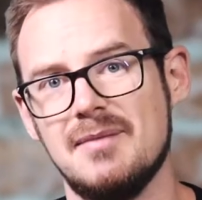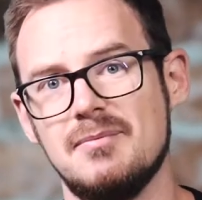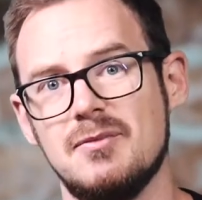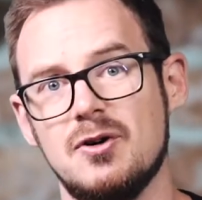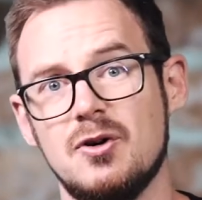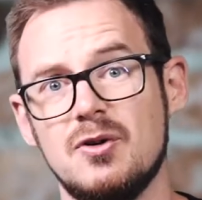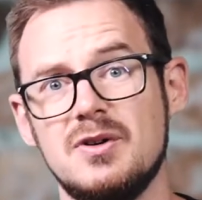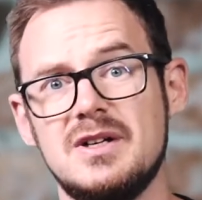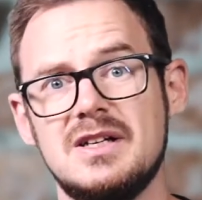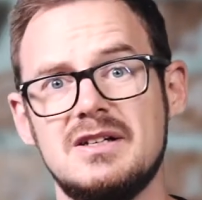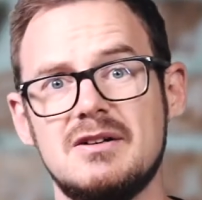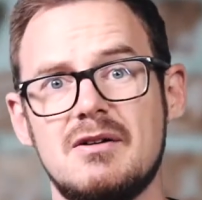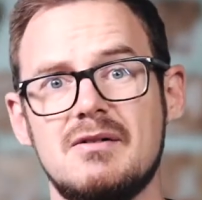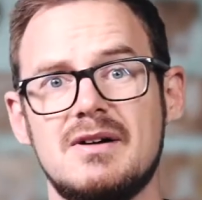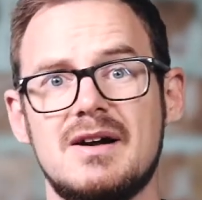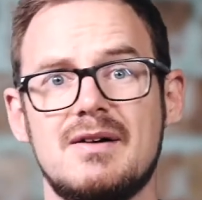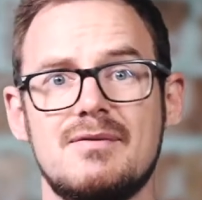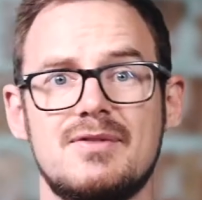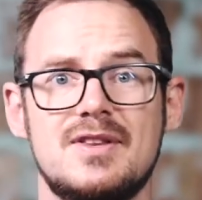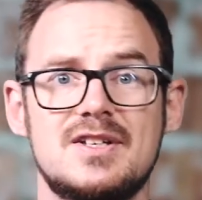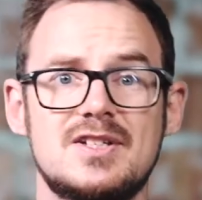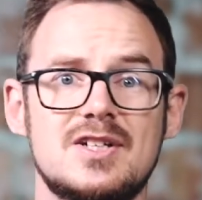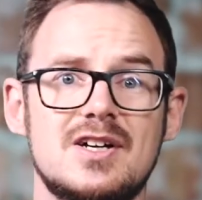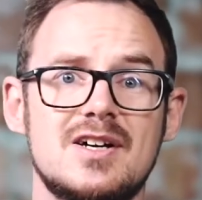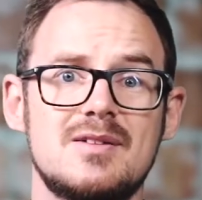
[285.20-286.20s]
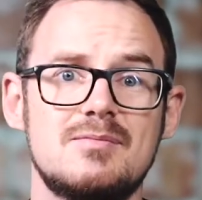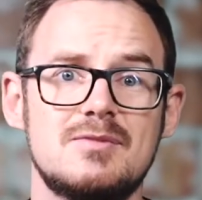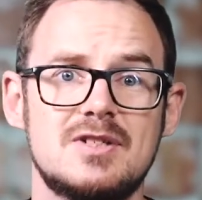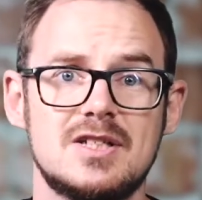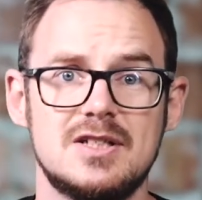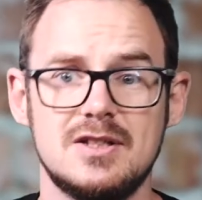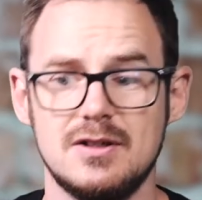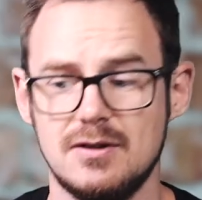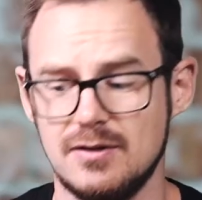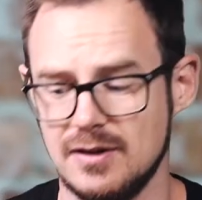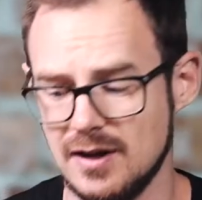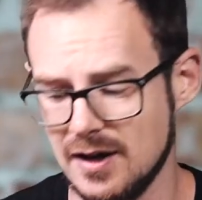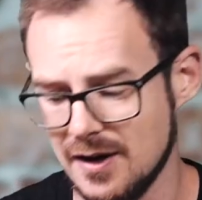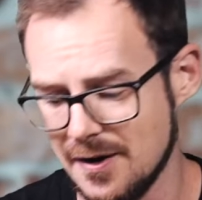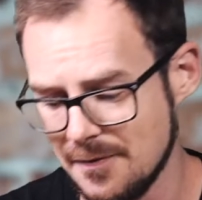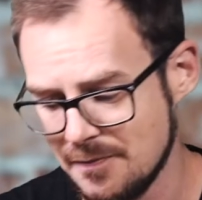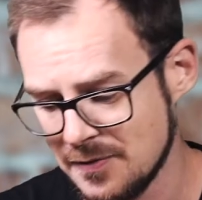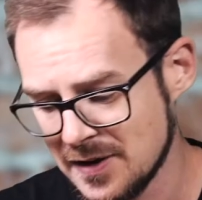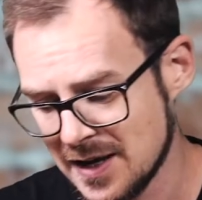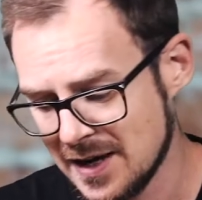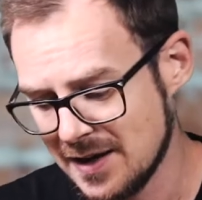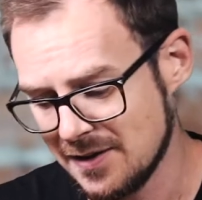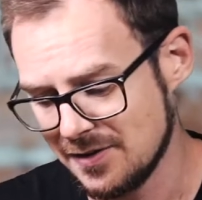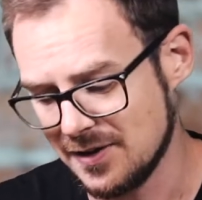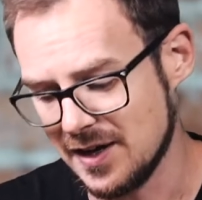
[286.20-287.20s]
or you don't have the time to do that,
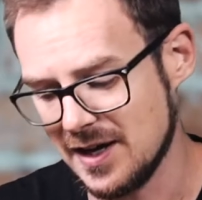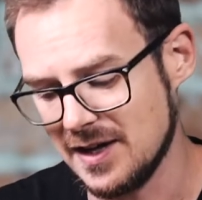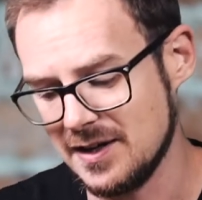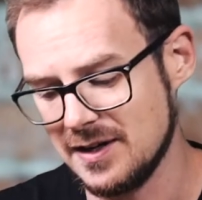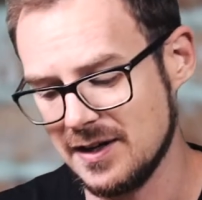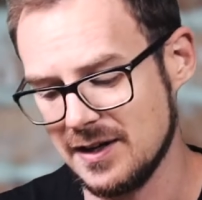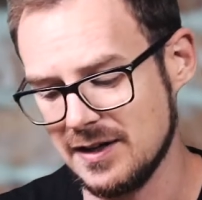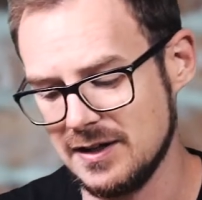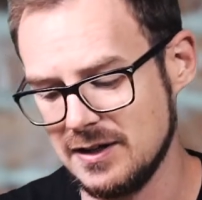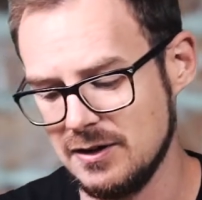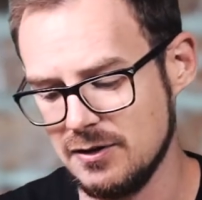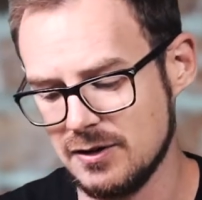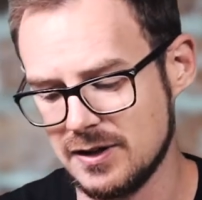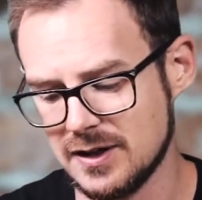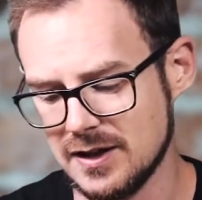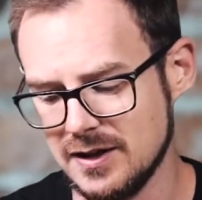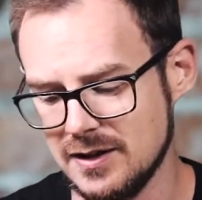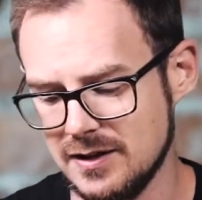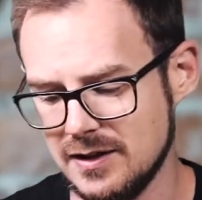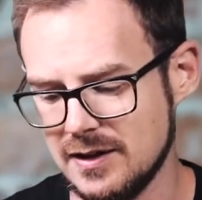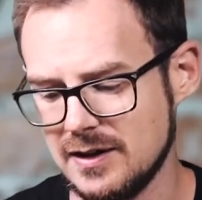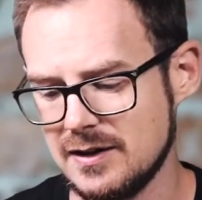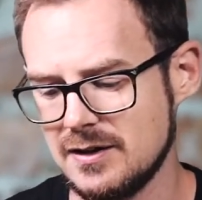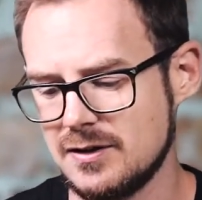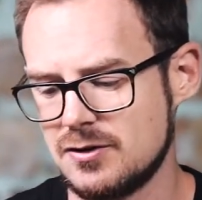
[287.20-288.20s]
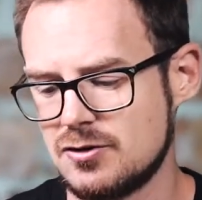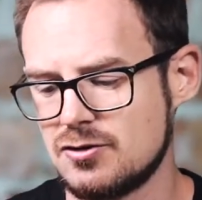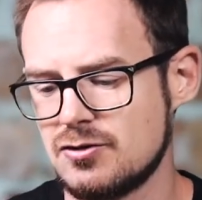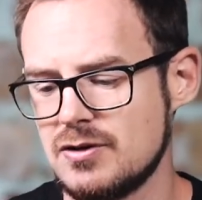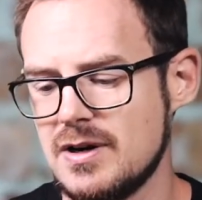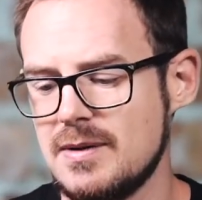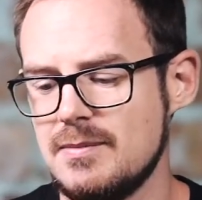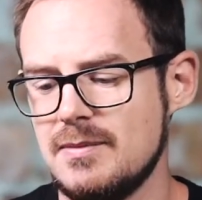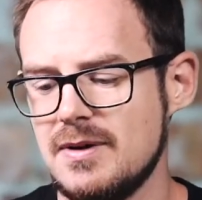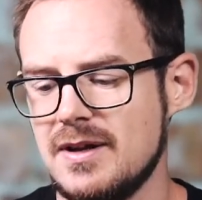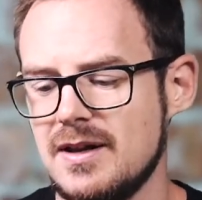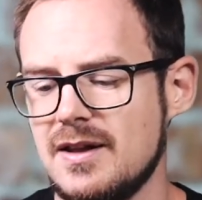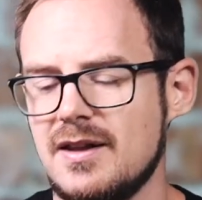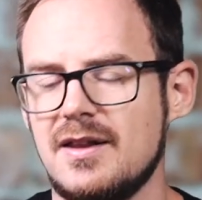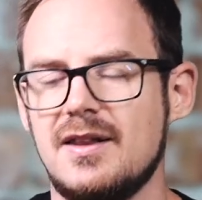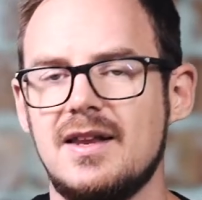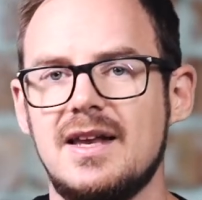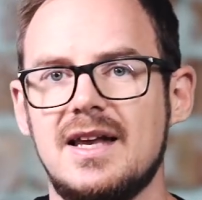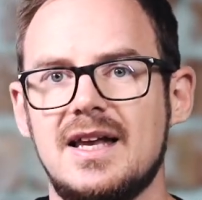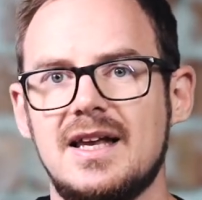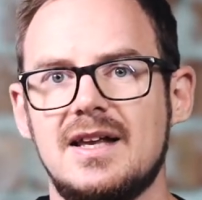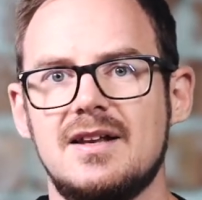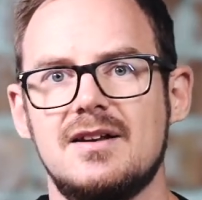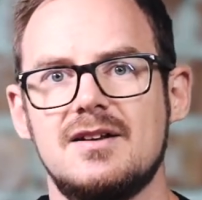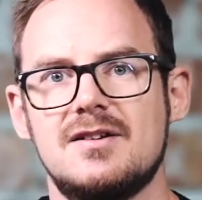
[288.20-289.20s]
then you can trim
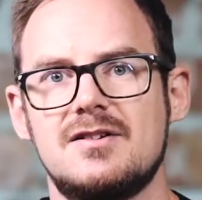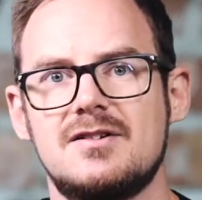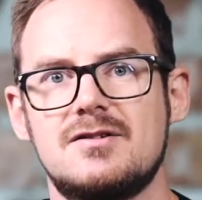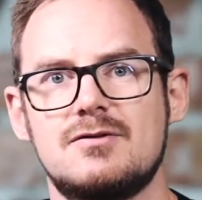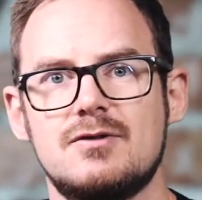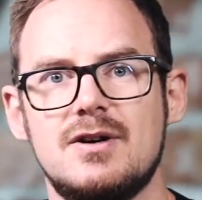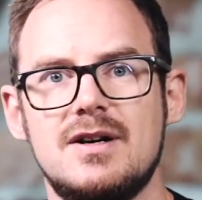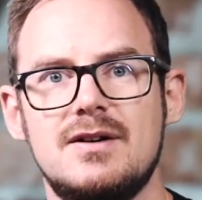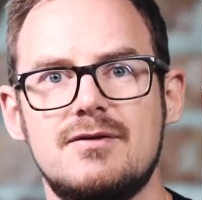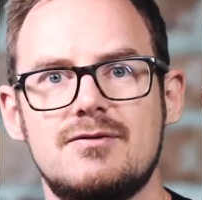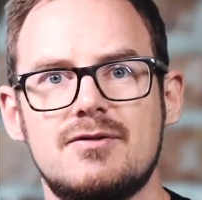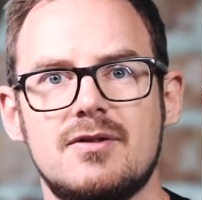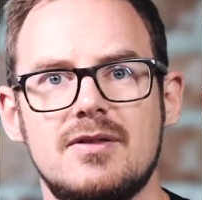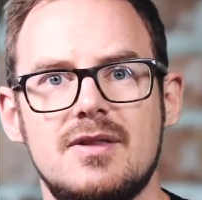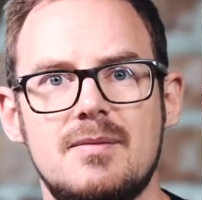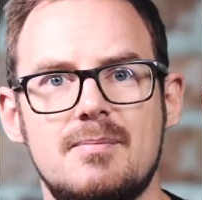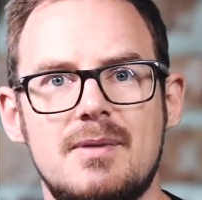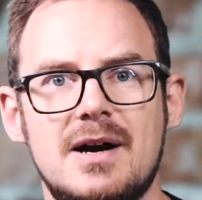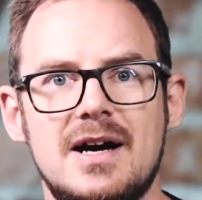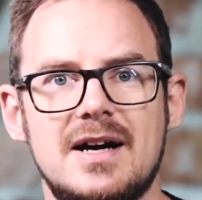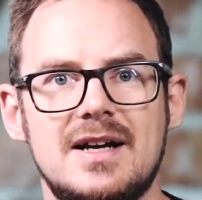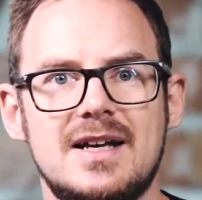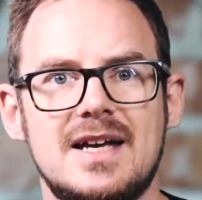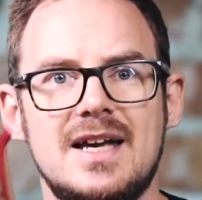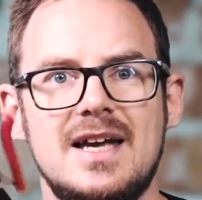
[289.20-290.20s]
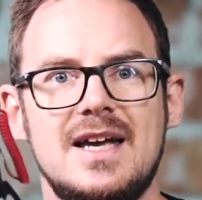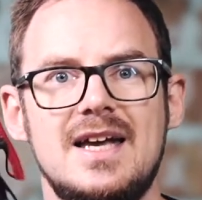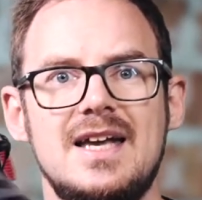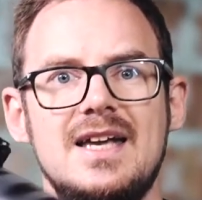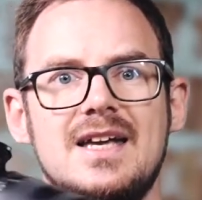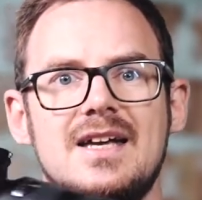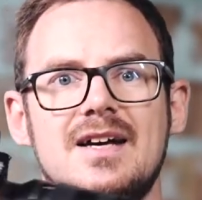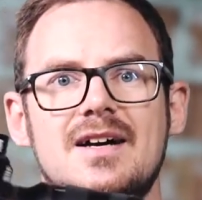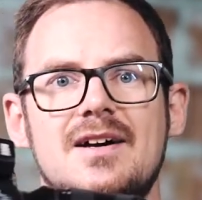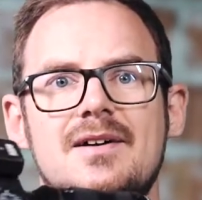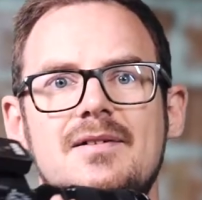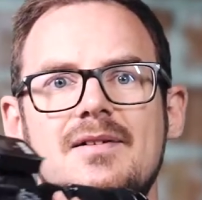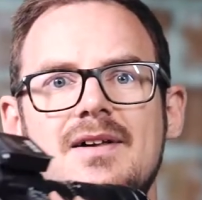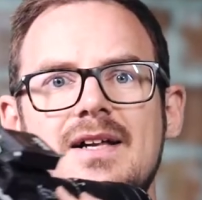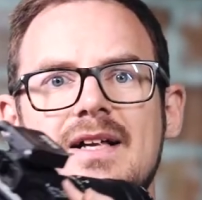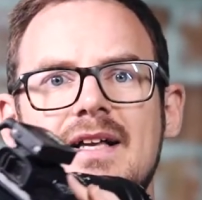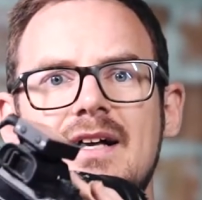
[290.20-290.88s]
straight from the back here.